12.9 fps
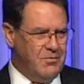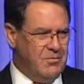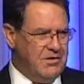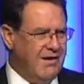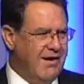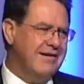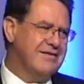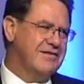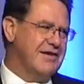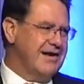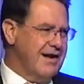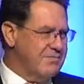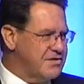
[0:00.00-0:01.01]
When God
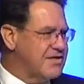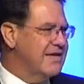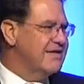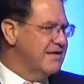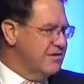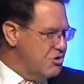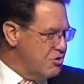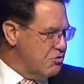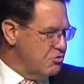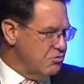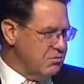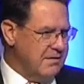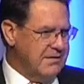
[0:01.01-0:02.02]
said, I'm sending
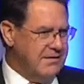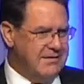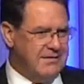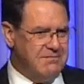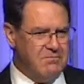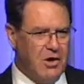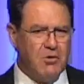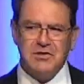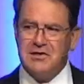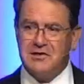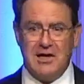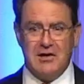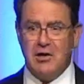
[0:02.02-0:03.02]
you. And
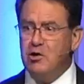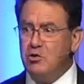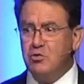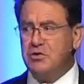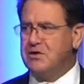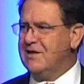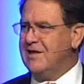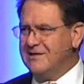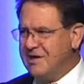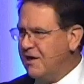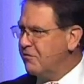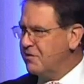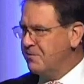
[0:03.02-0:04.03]
Moses said, who shall I
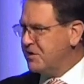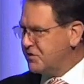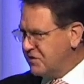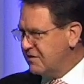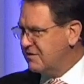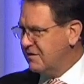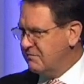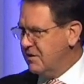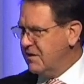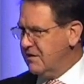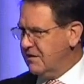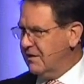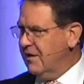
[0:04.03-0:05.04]
tell them is sending
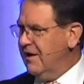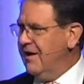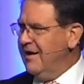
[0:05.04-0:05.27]
me?